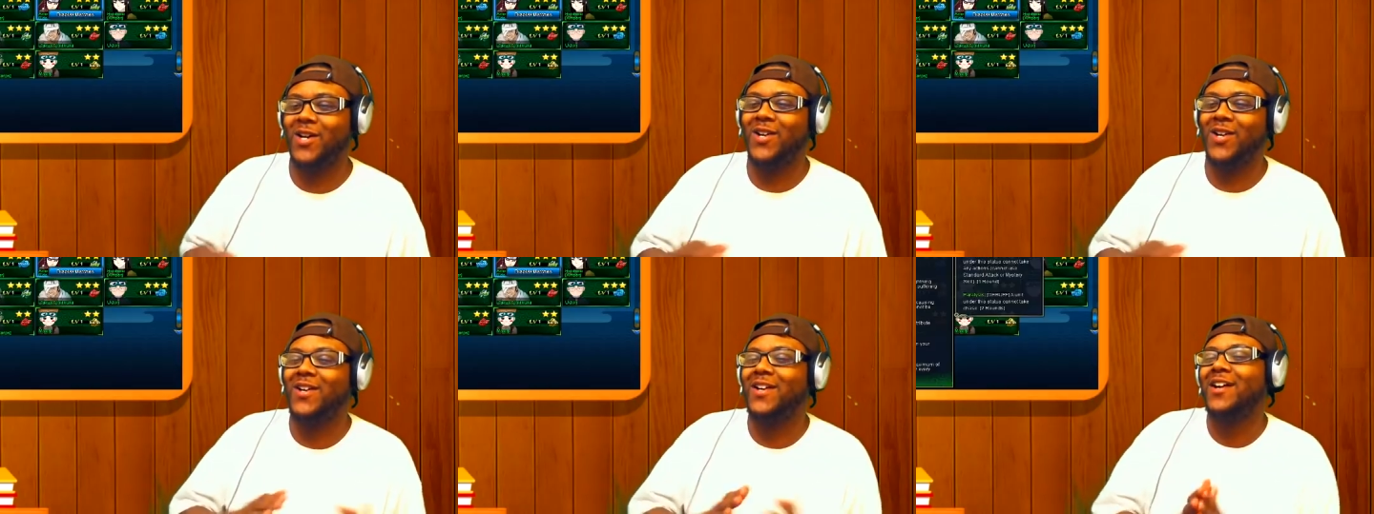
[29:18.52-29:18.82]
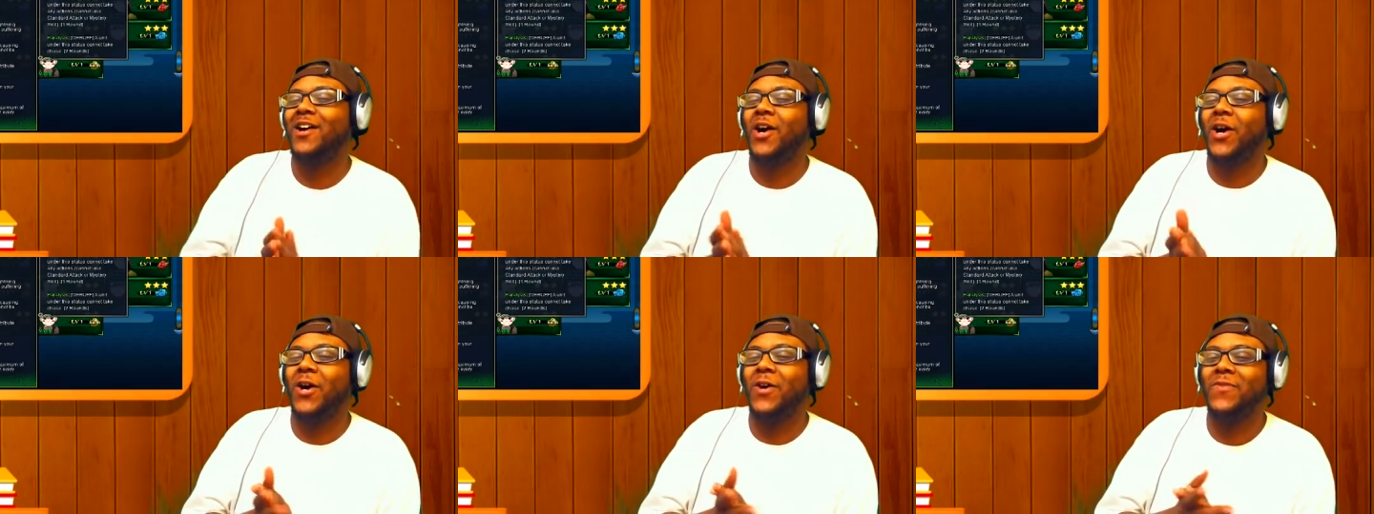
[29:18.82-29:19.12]

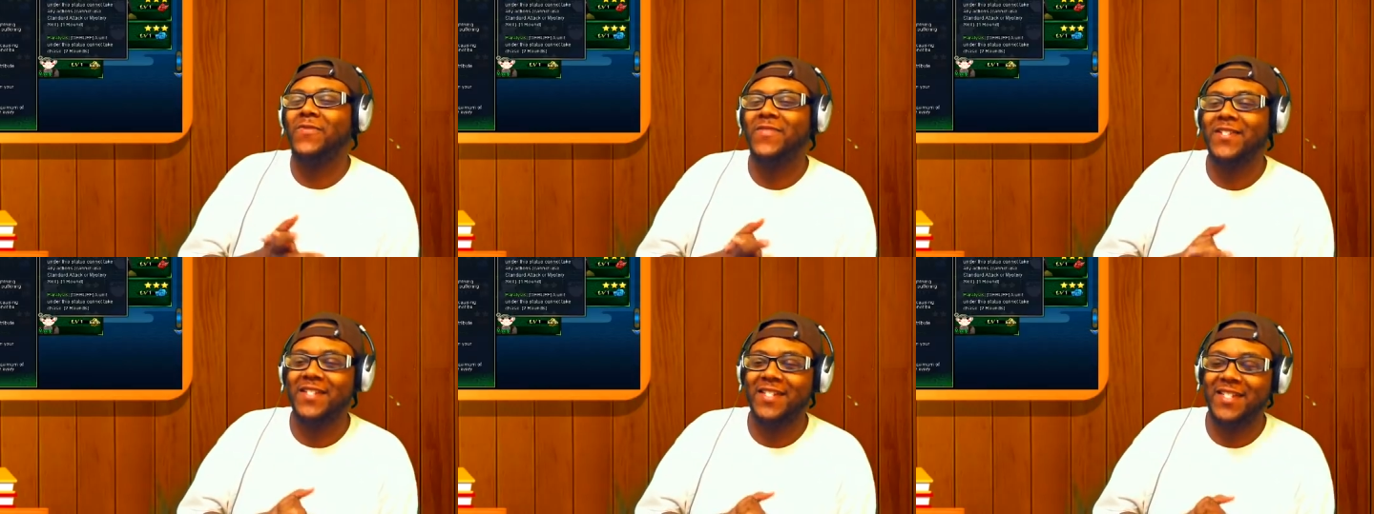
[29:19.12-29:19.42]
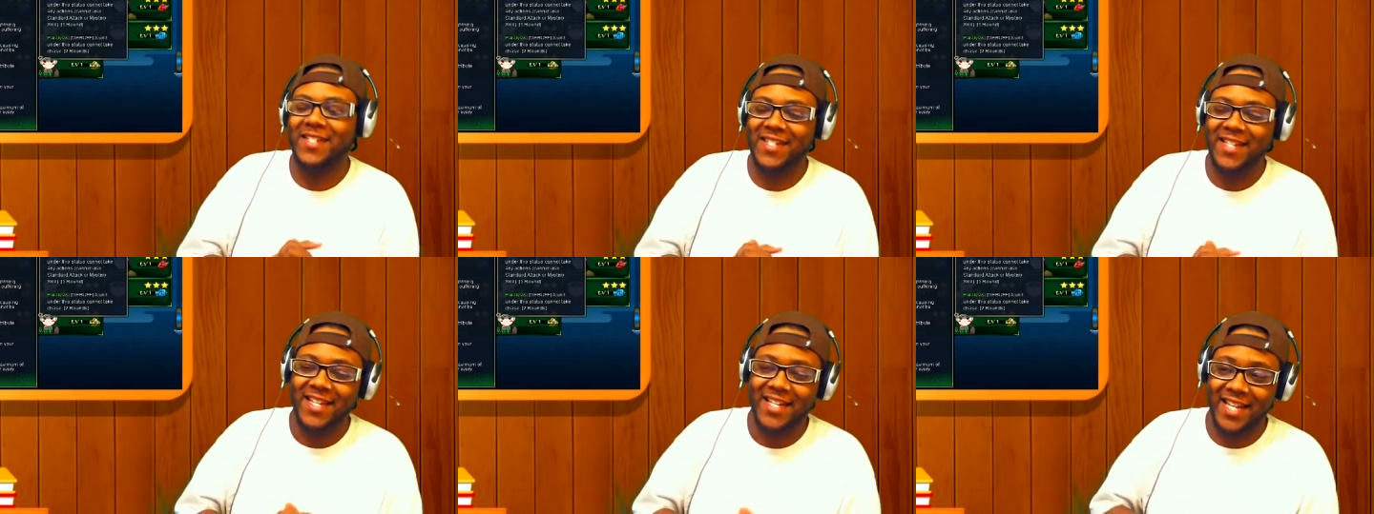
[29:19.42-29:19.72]
Hopefully,
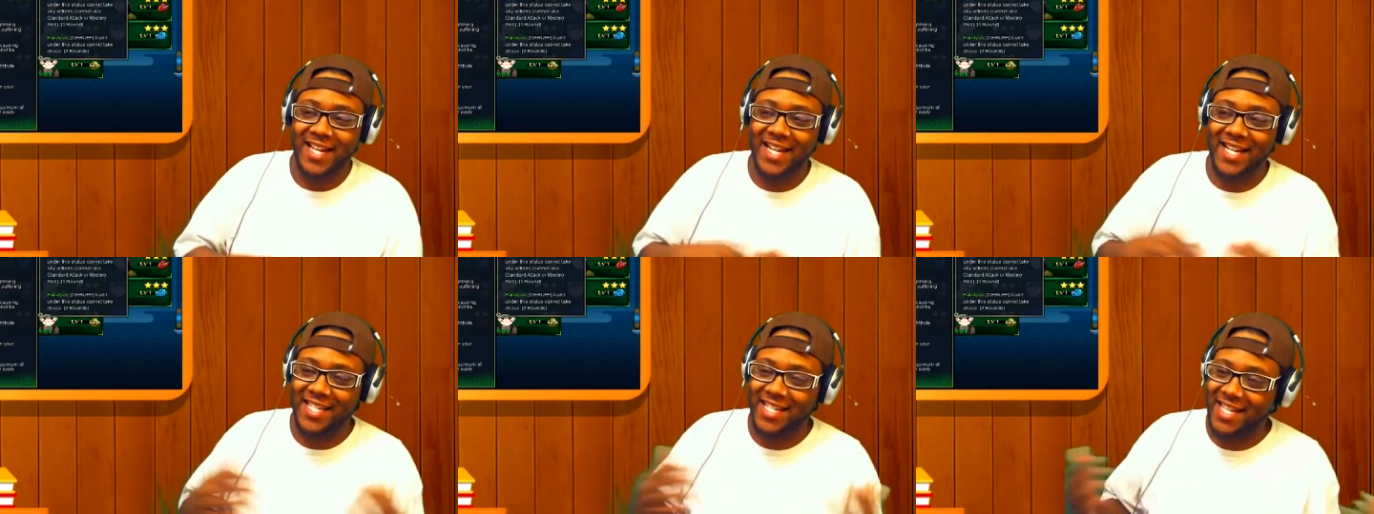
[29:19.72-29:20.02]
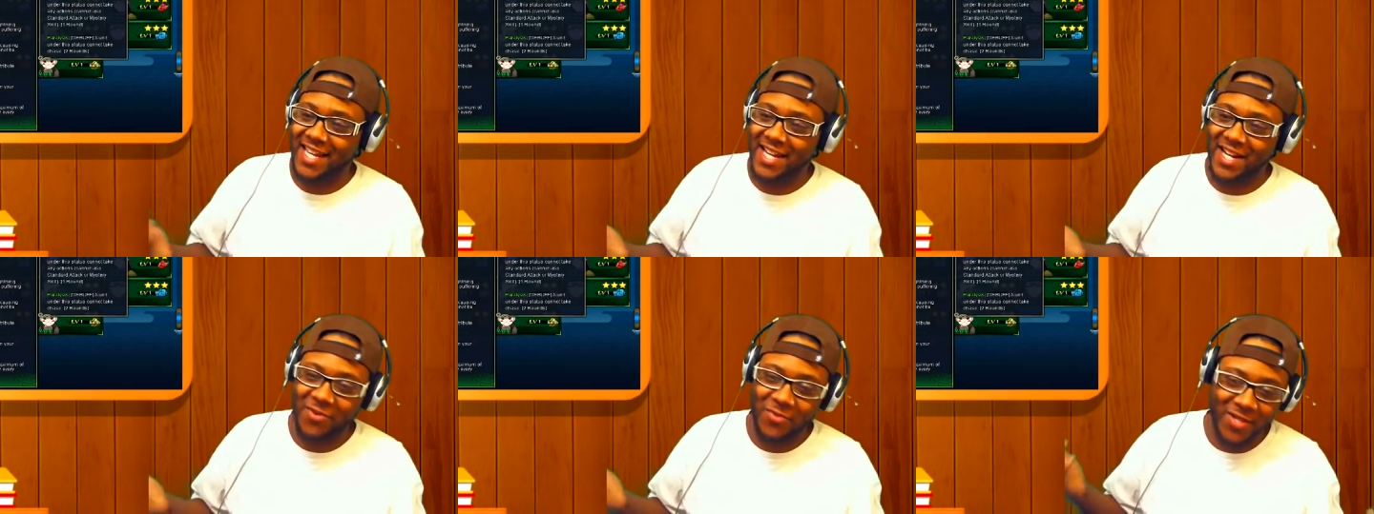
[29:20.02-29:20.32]
like I
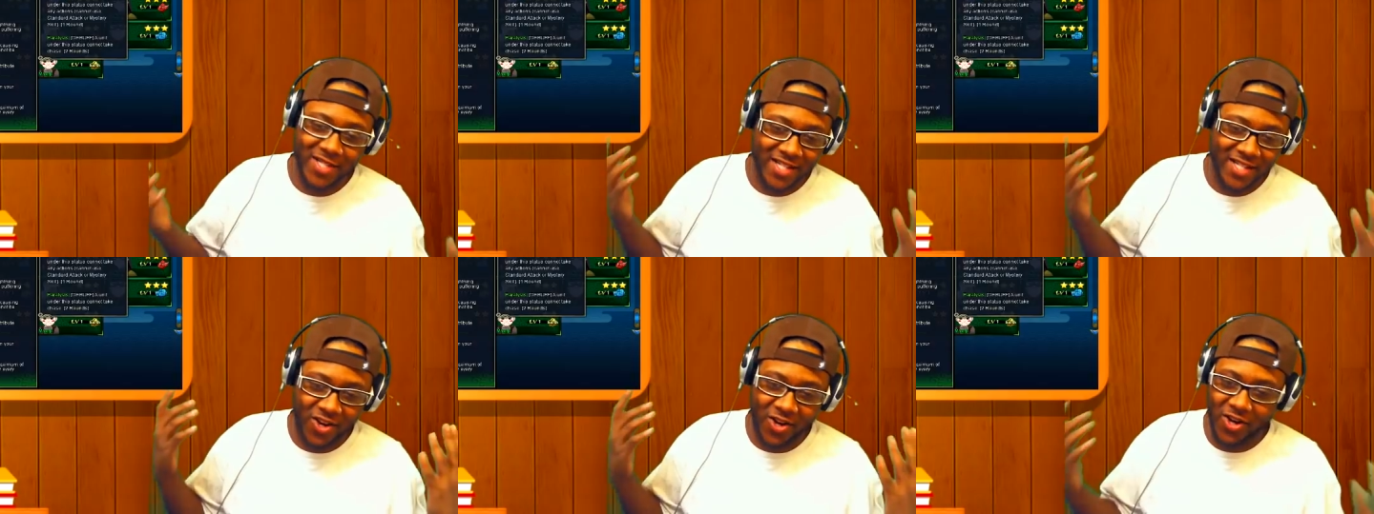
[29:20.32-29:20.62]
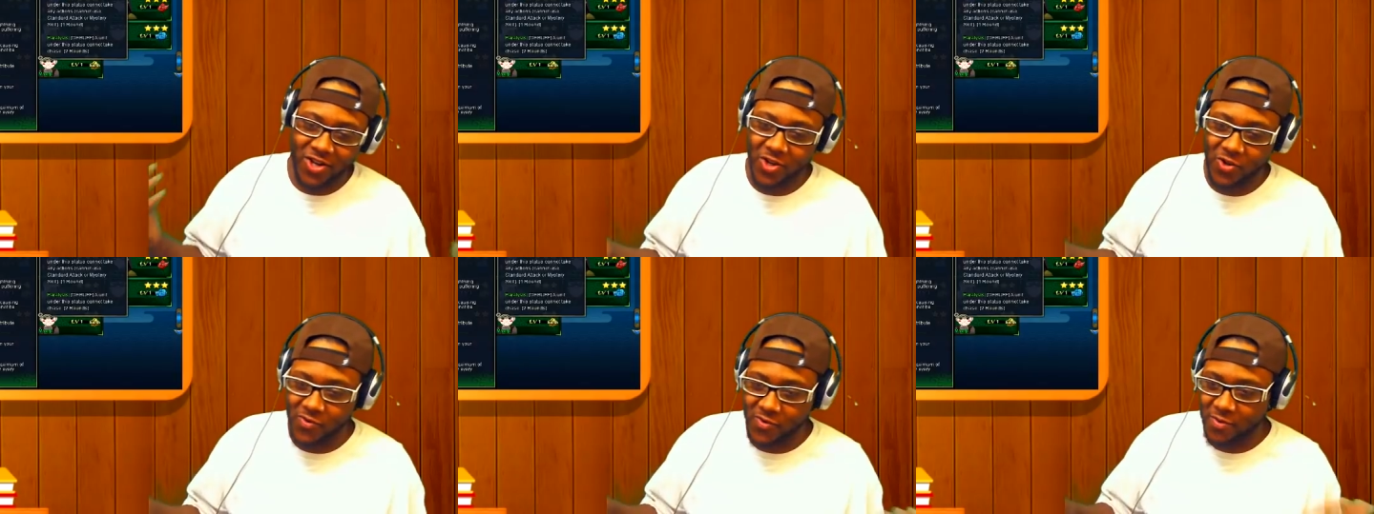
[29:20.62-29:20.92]
said, I wasn't all
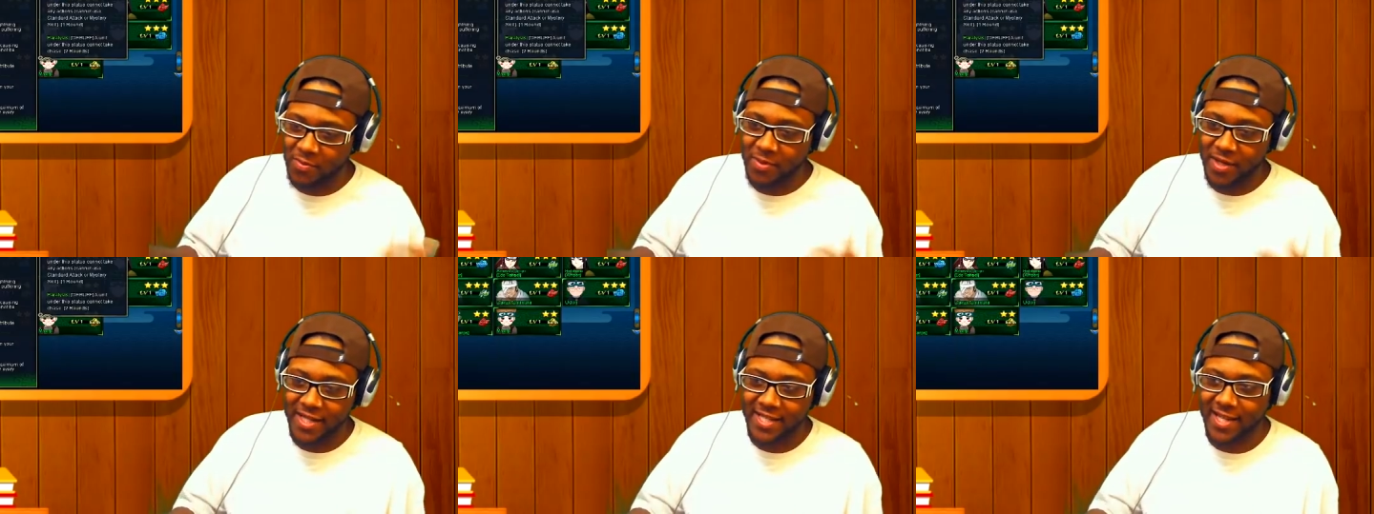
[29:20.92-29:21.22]
over the place.